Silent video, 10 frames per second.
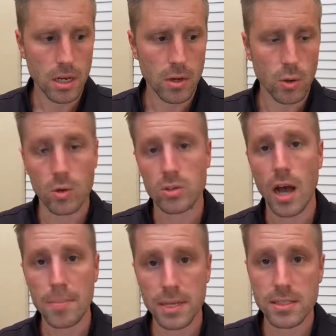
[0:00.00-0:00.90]
or
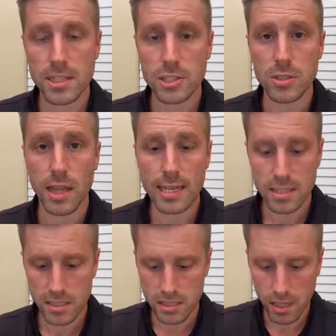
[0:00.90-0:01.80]
topics that you'd like to
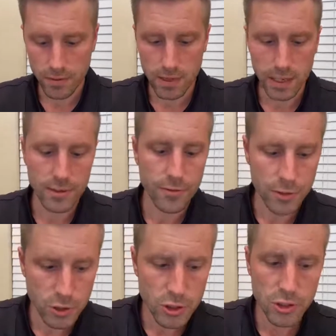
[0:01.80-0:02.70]
see covered in
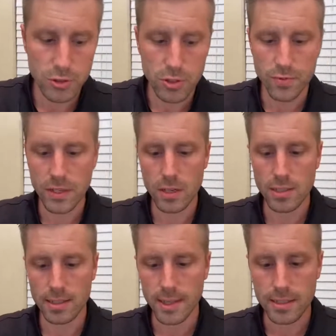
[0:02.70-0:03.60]
future YouTube videos,
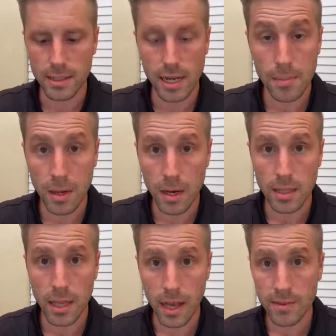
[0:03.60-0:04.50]
I'd like to come on
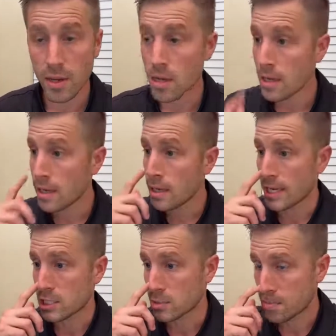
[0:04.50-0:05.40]
live,
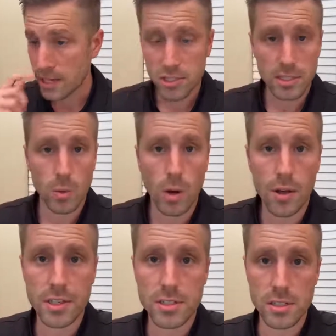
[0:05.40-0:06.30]
especially while
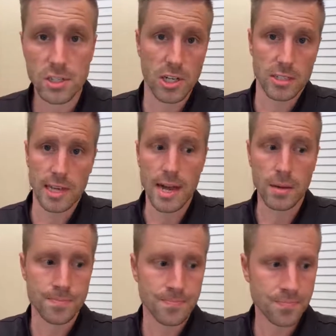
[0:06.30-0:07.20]
this is shut
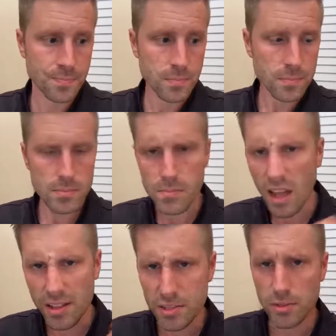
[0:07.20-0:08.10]
down.
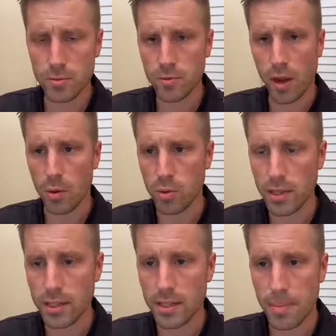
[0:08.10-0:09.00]
This is a
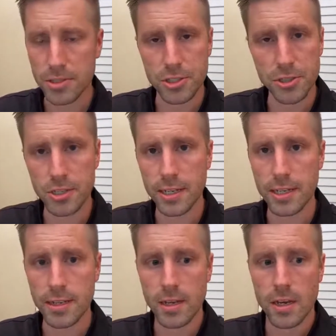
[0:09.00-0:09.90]
really good
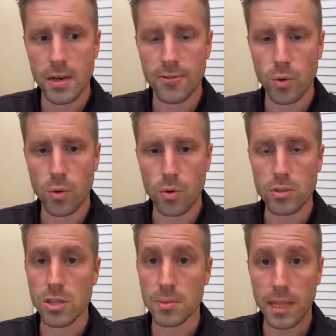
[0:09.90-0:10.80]
opportunity for
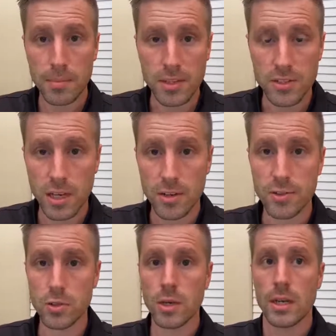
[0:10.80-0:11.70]
someone like myself
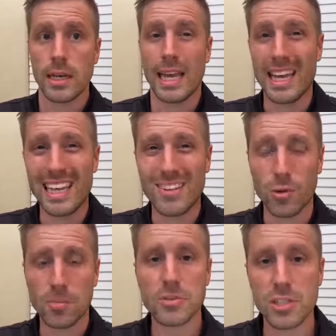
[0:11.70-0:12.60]
who in
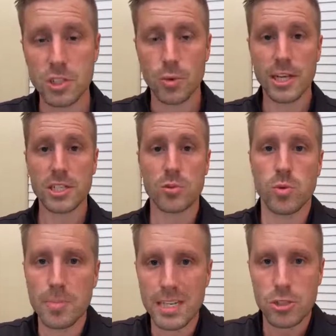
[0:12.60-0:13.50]
normal situations
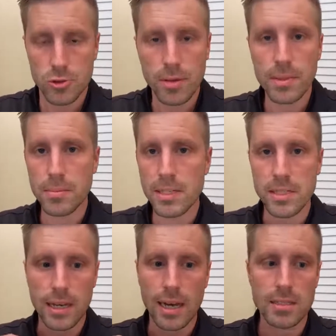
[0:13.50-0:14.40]
would be extremely
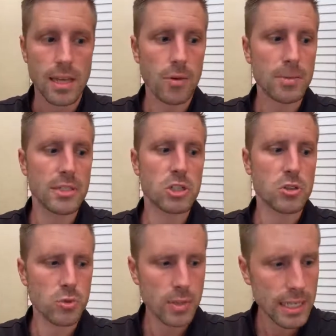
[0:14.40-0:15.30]
busy, guys. I would be
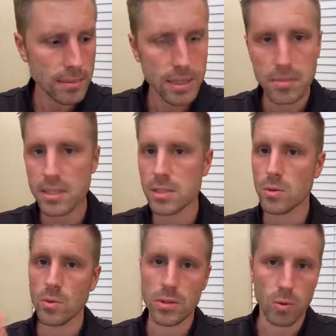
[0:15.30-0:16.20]
extremely busy
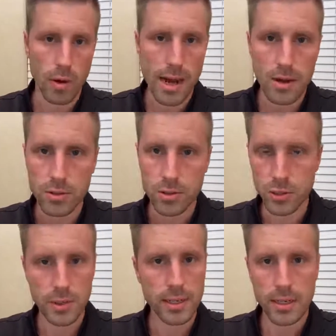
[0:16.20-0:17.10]
with the route doing,